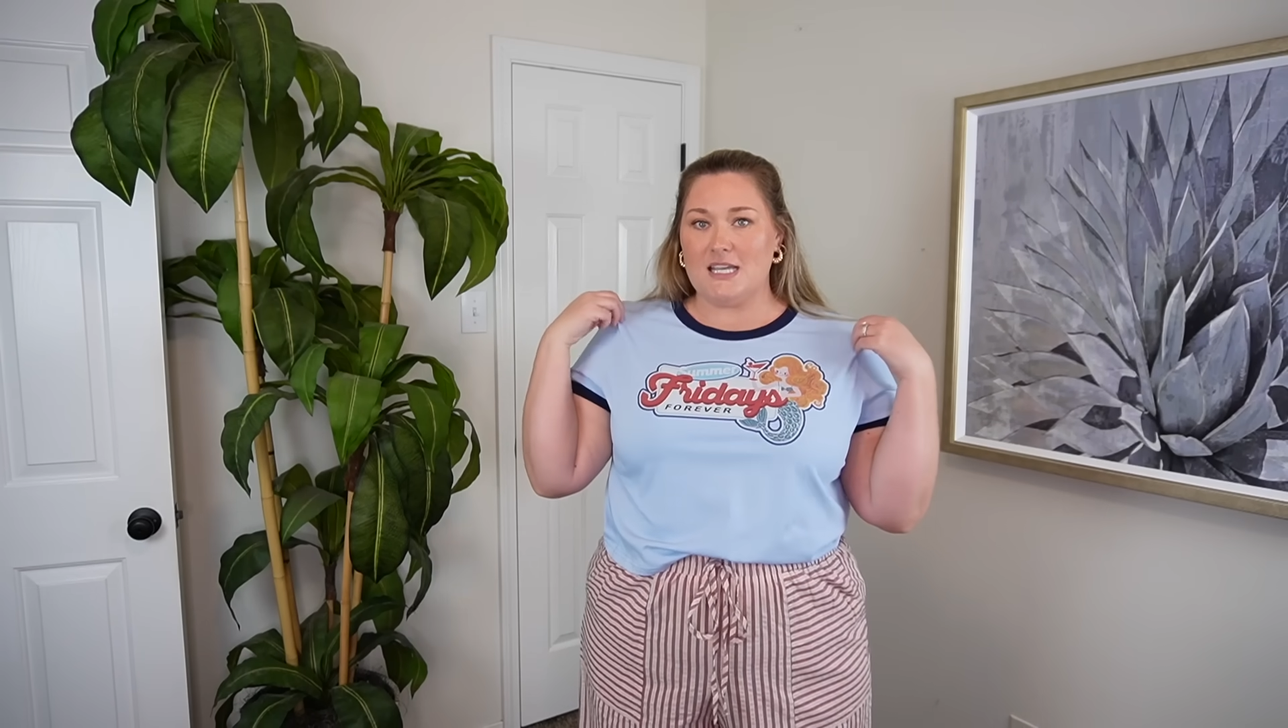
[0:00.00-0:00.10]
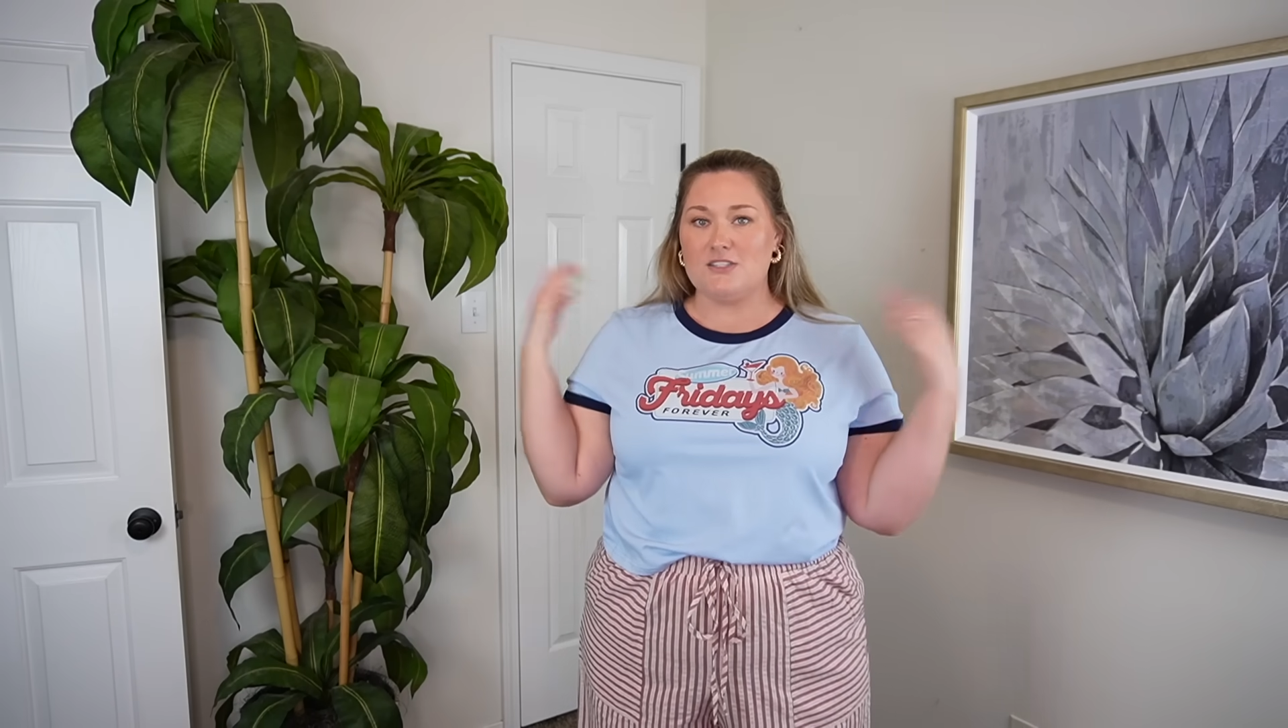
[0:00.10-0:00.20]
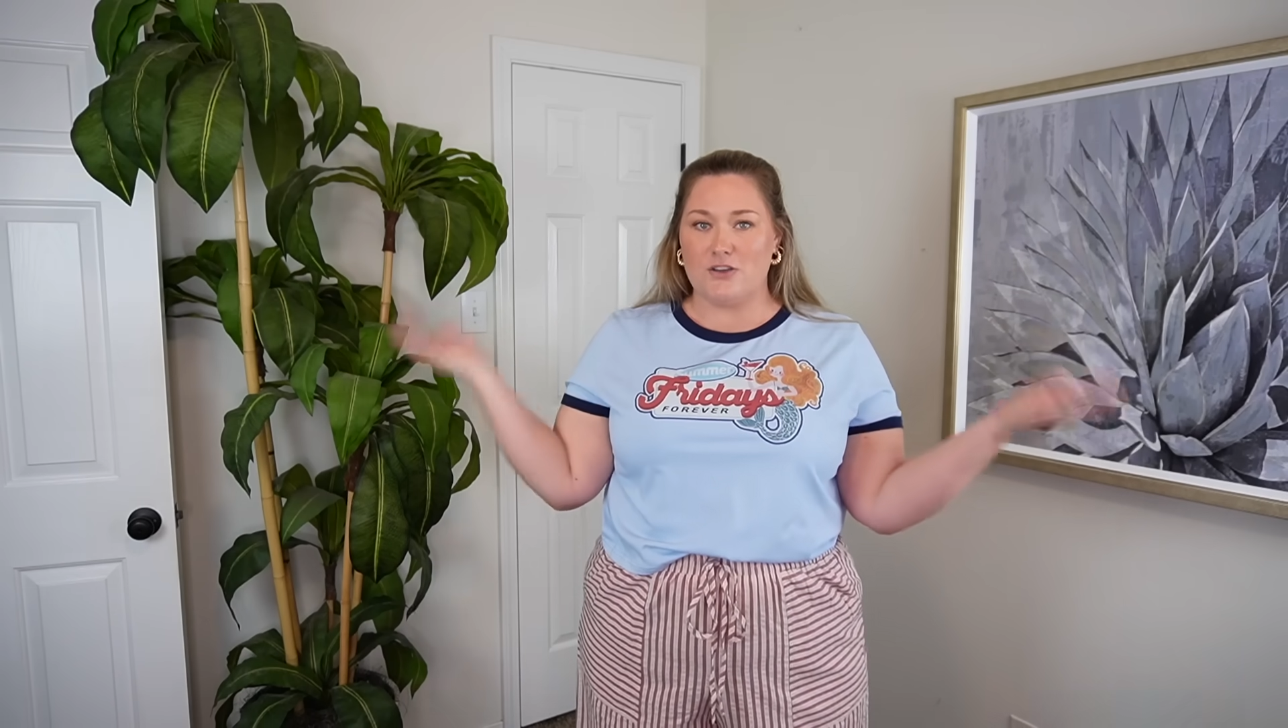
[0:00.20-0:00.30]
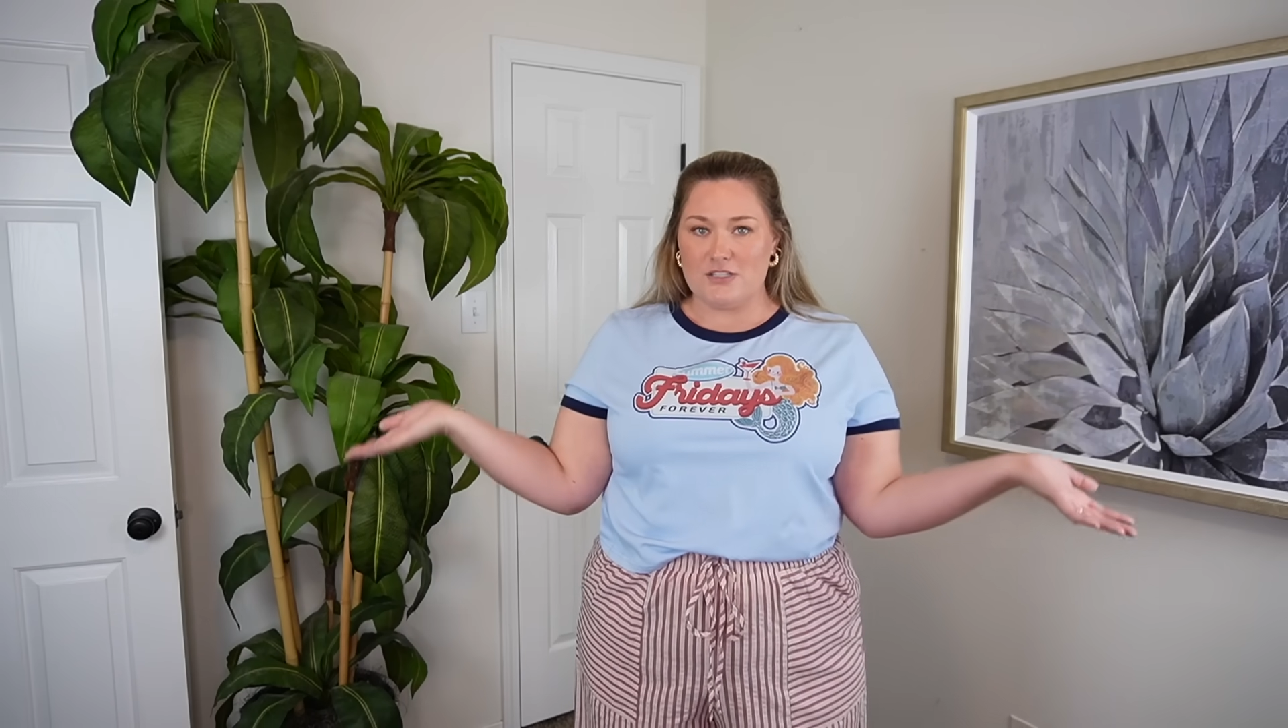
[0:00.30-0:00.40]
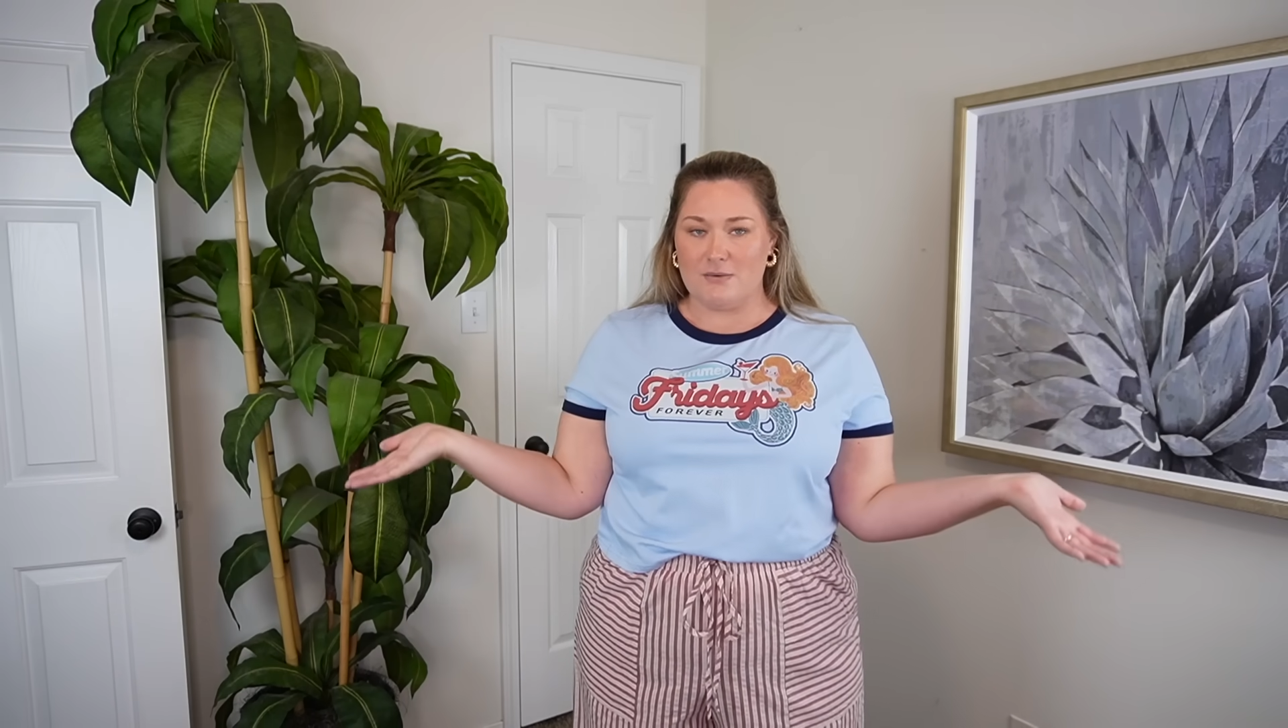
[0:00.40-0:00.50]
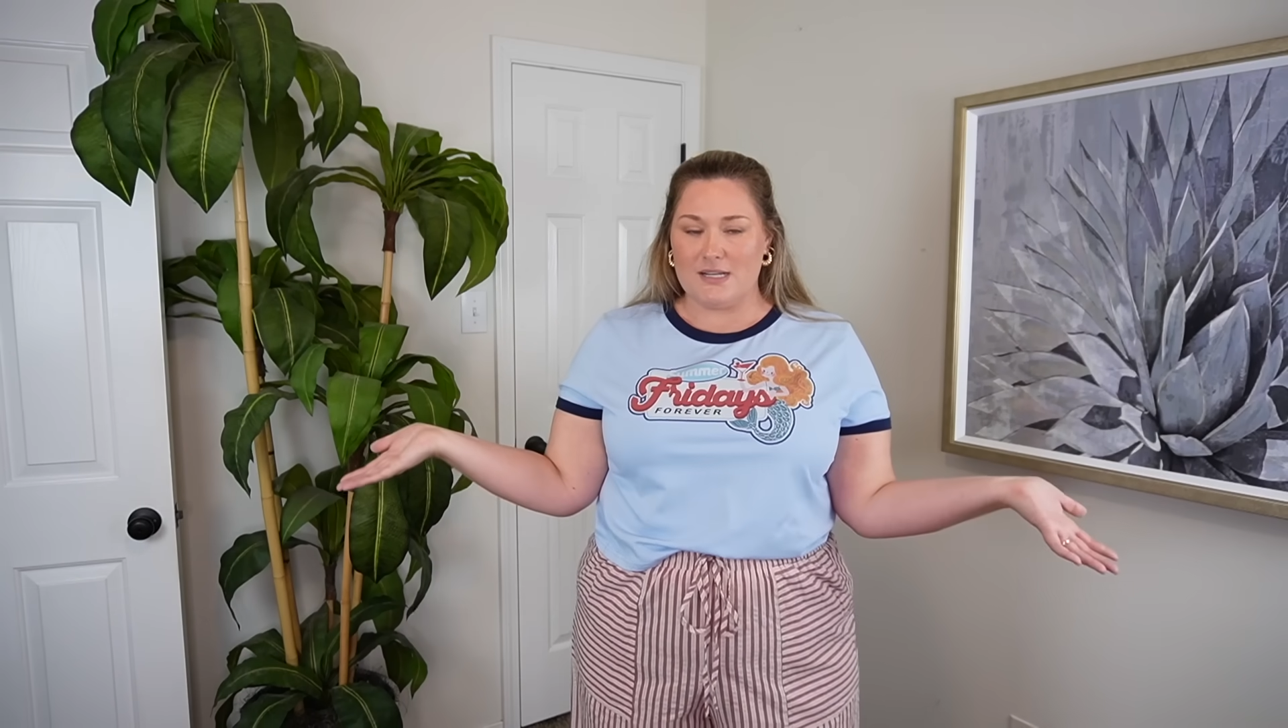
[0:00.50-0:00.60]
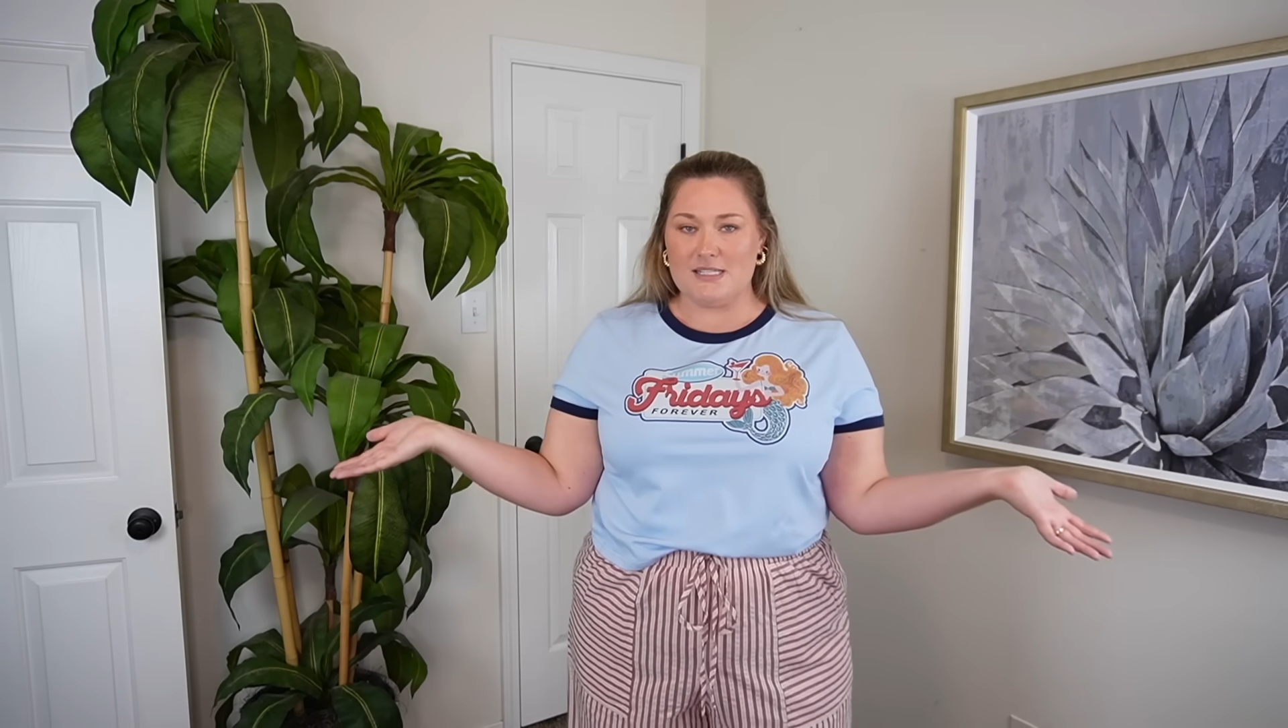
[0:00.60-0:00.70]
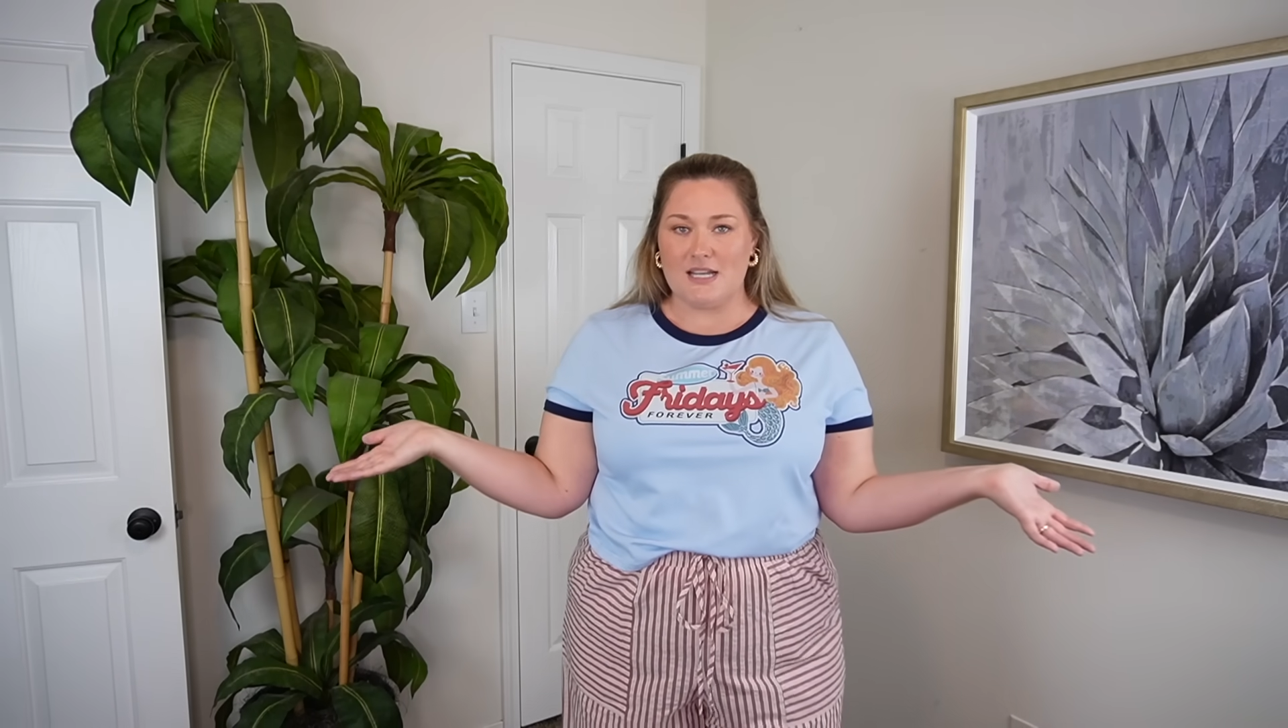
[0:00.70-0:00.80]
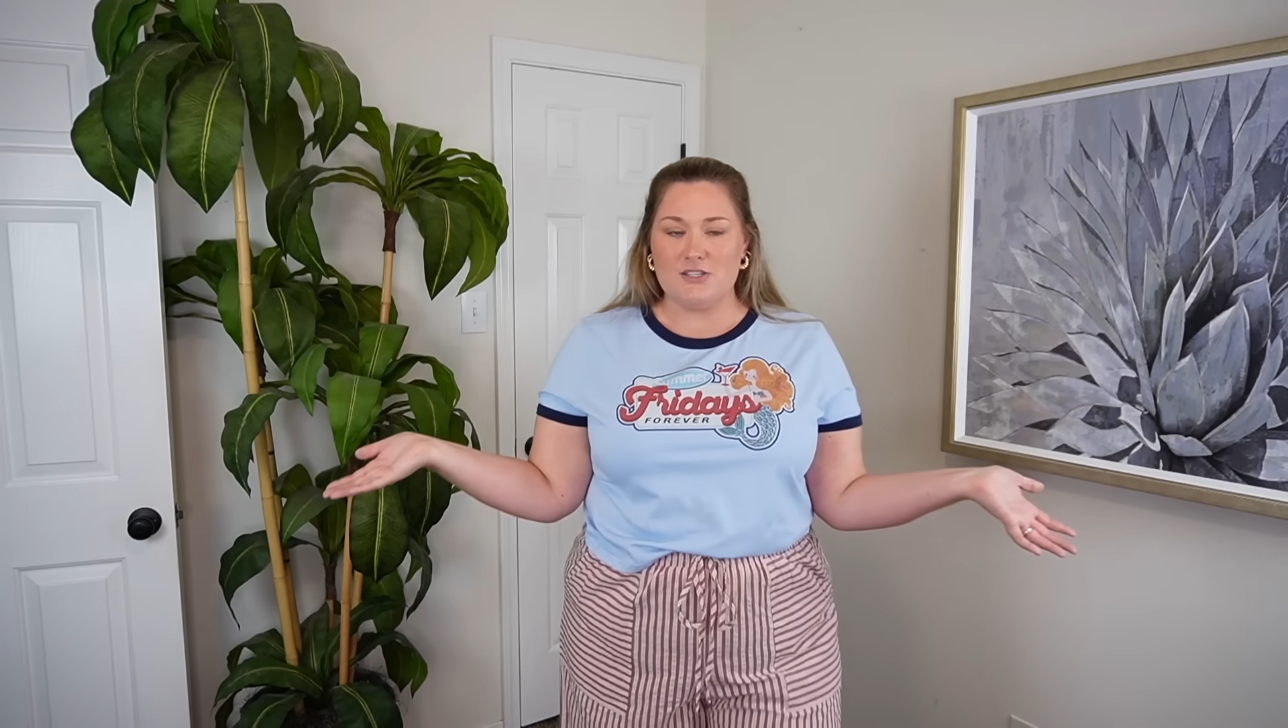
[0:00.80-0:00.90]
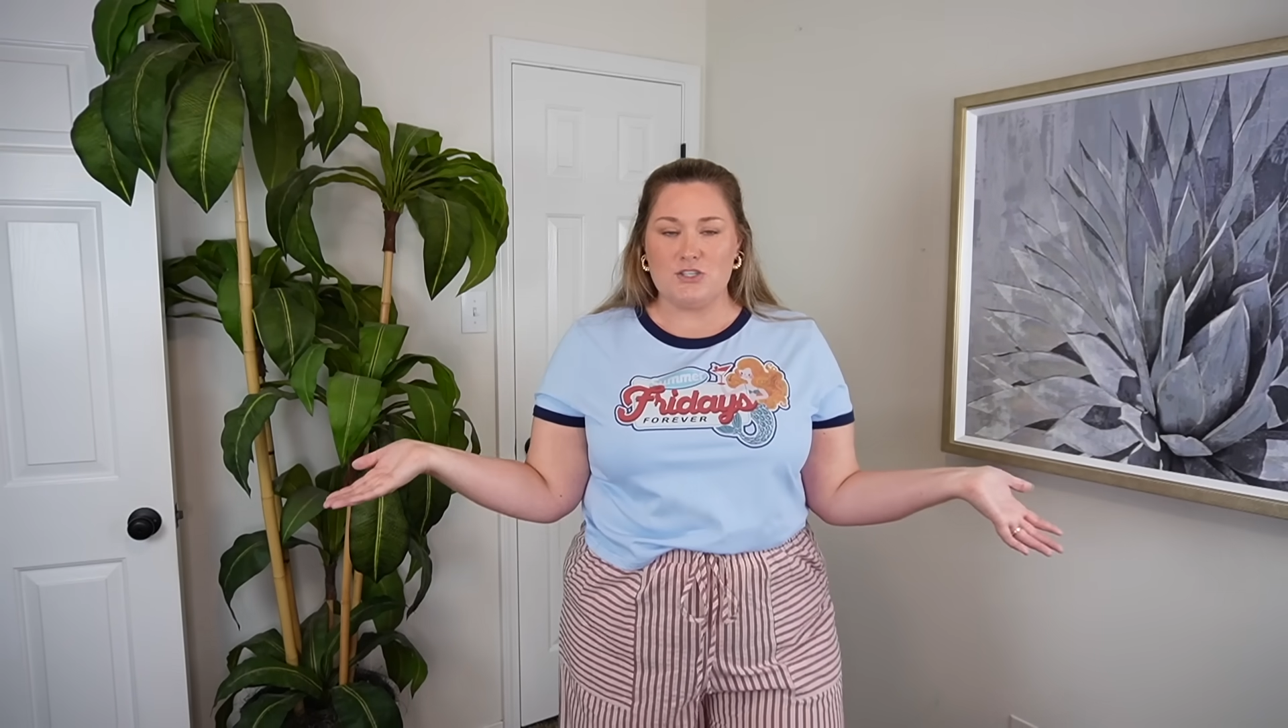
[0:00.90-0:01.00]
It's also in a
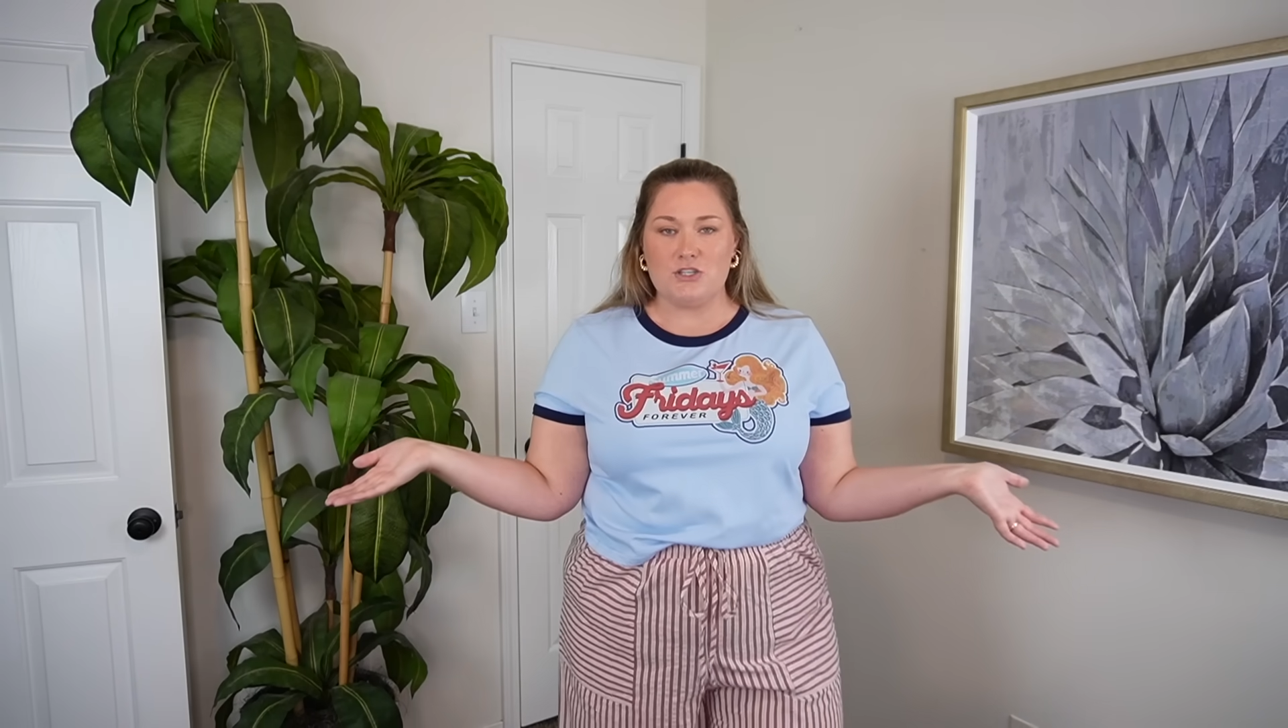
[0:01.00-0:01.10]
size